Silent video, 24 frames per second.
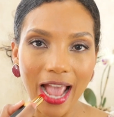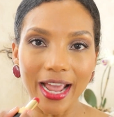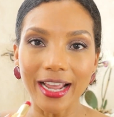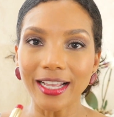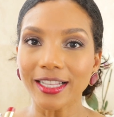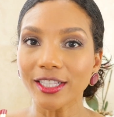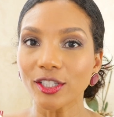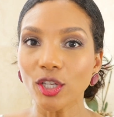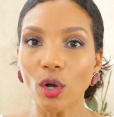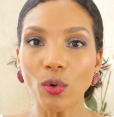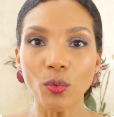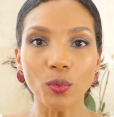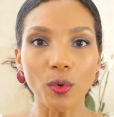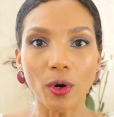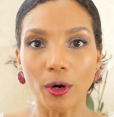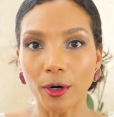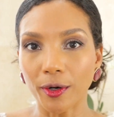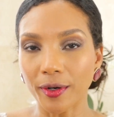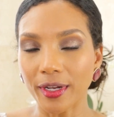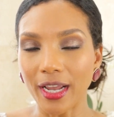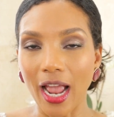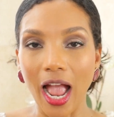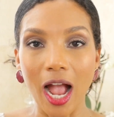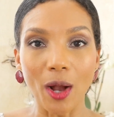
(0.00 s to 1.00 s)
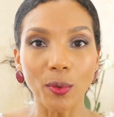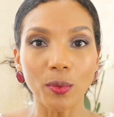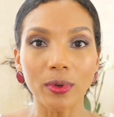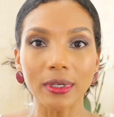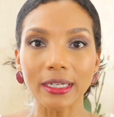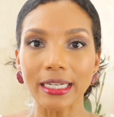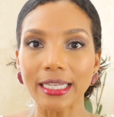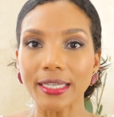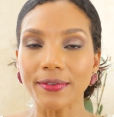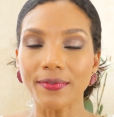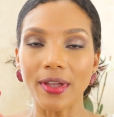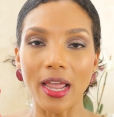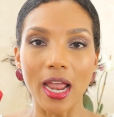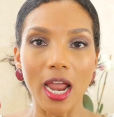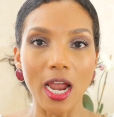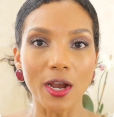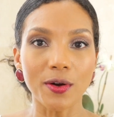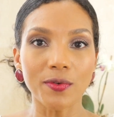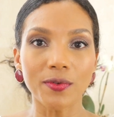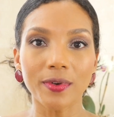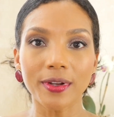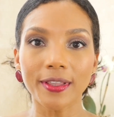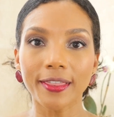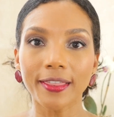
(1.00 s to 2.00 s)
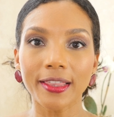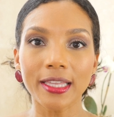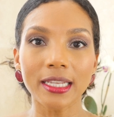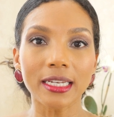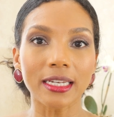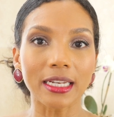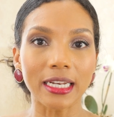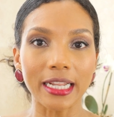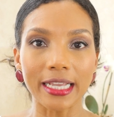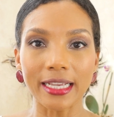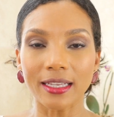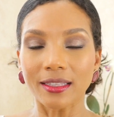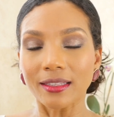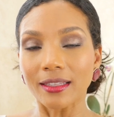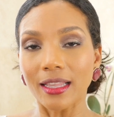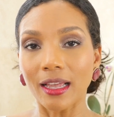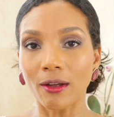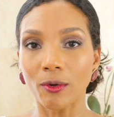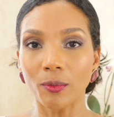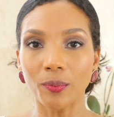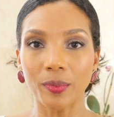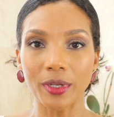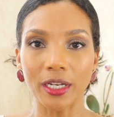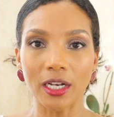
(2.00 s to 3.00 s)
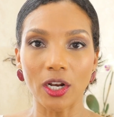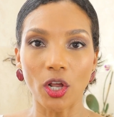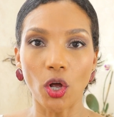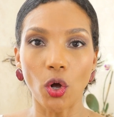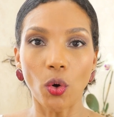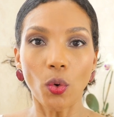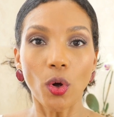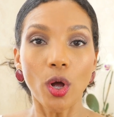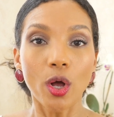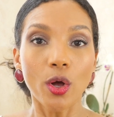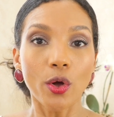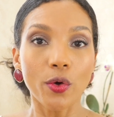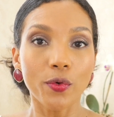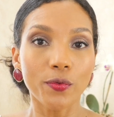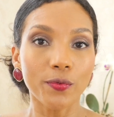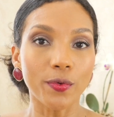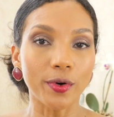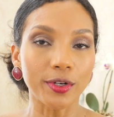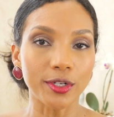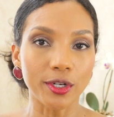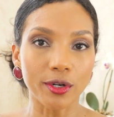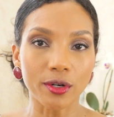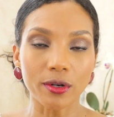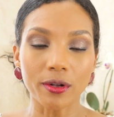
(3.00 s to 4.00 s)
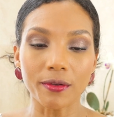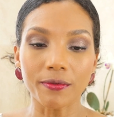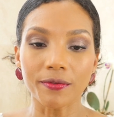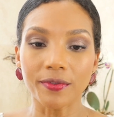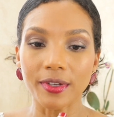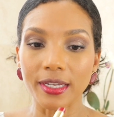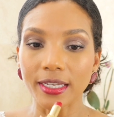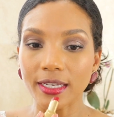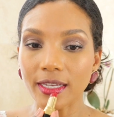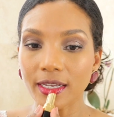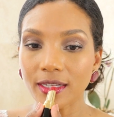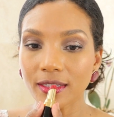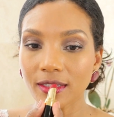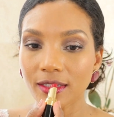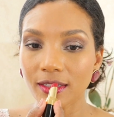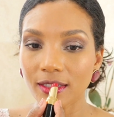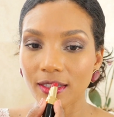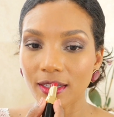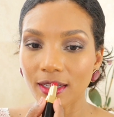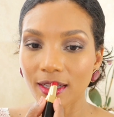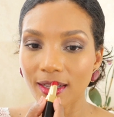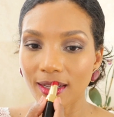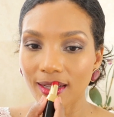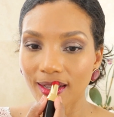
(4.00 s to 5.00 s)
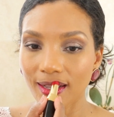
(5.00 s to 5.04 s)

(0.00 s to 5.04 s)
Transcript: And don't worry, I will leave everything linked down below for your convenience.